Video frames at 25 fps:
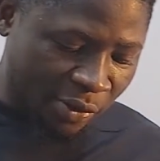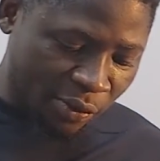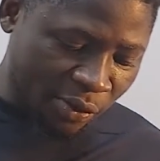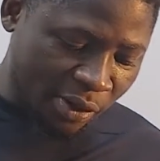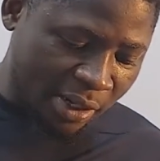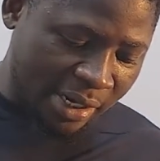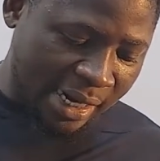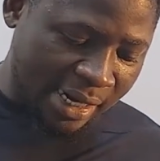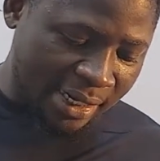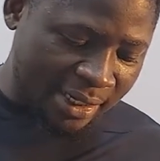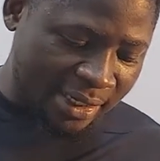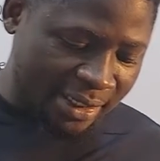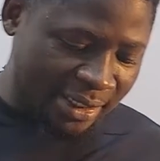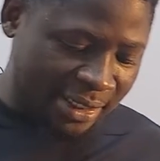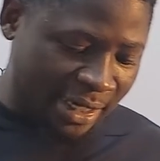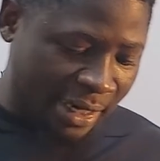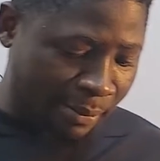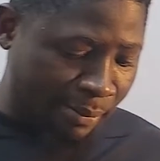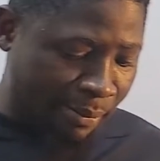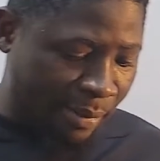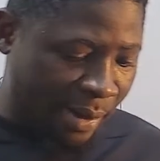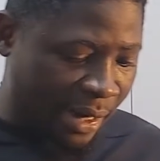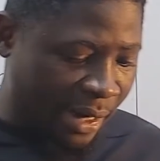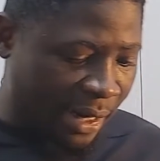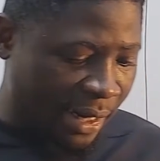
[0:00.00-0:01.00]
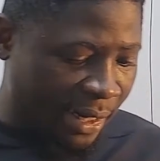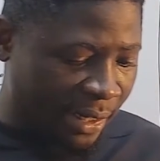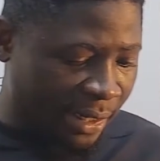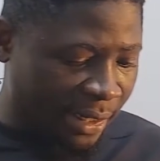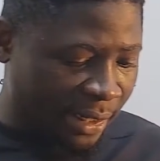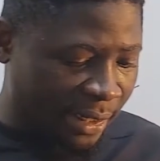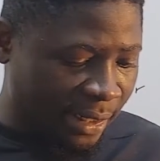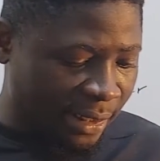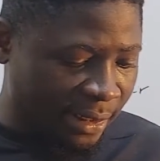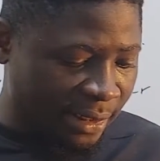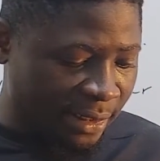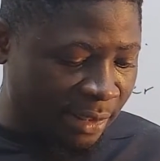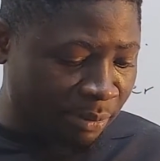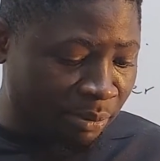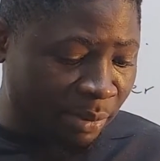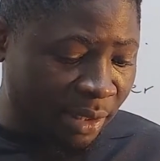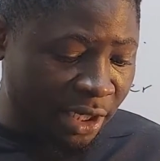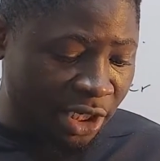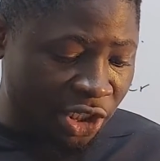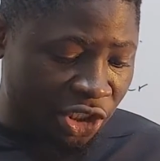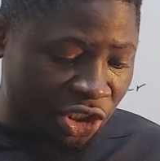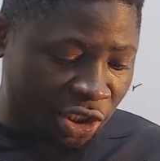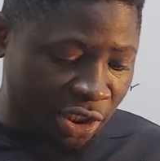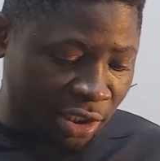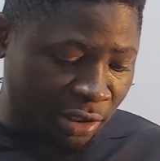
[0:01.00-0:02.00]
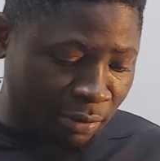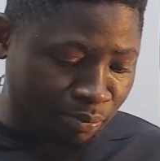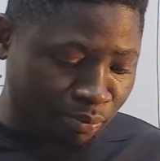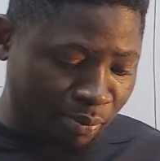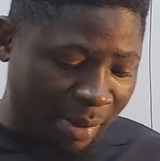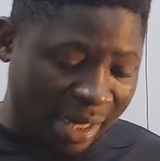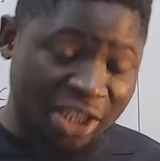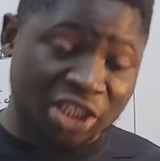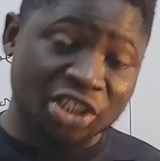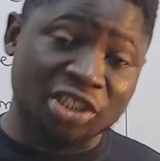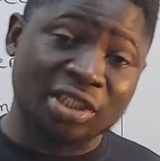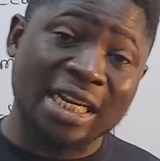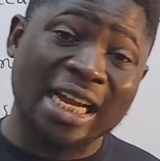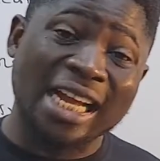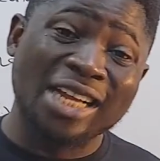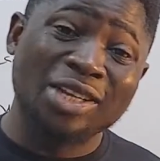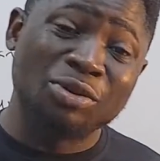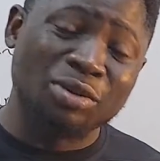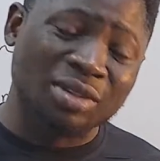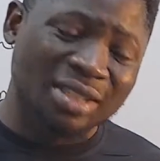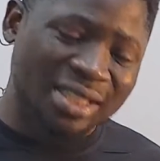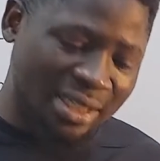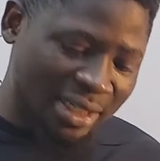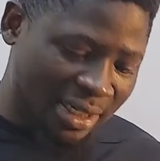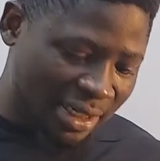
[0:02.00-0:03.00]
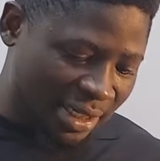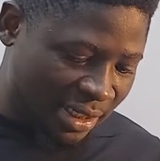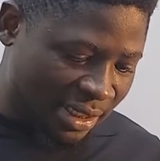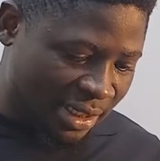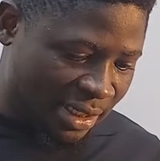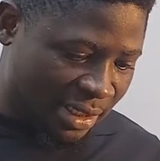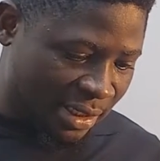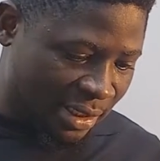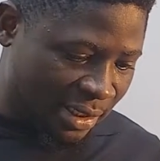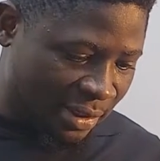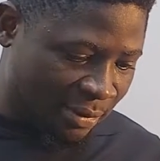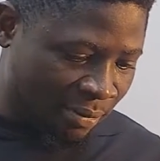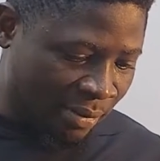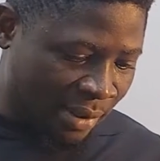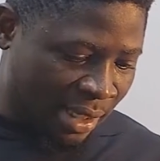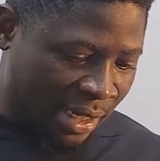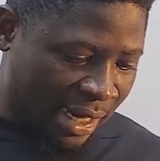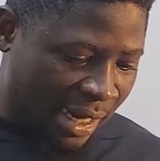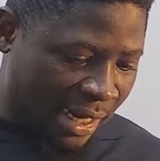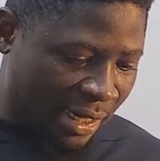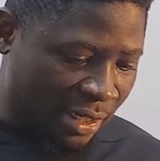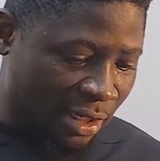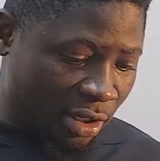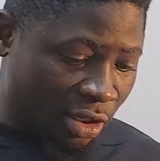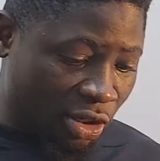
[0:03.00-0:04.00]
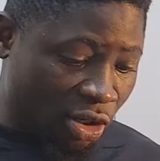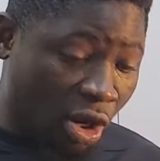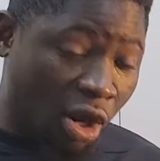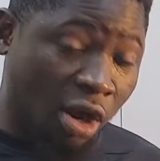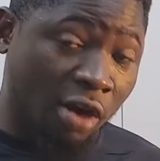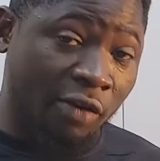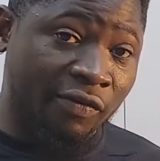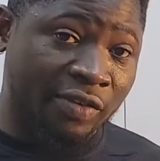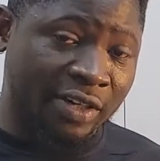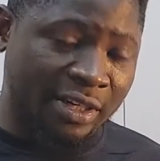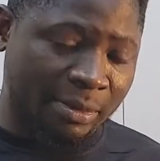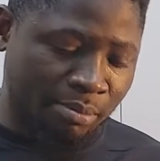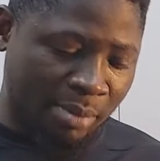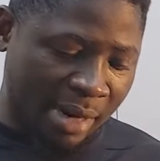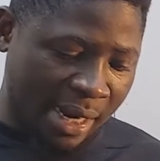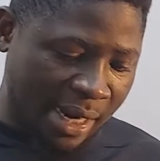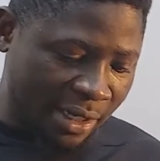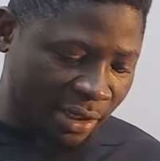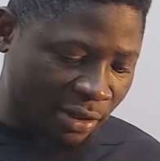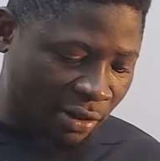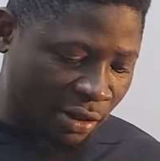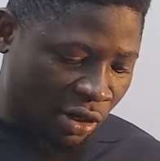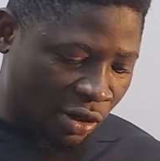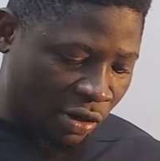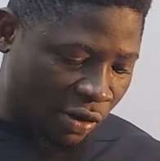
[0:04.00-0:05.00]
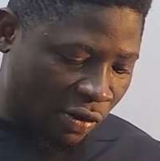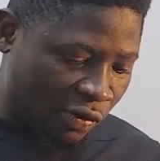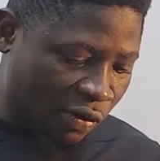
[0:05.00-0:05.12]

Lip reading: Look at the diminishing marginal utility and the law of demand.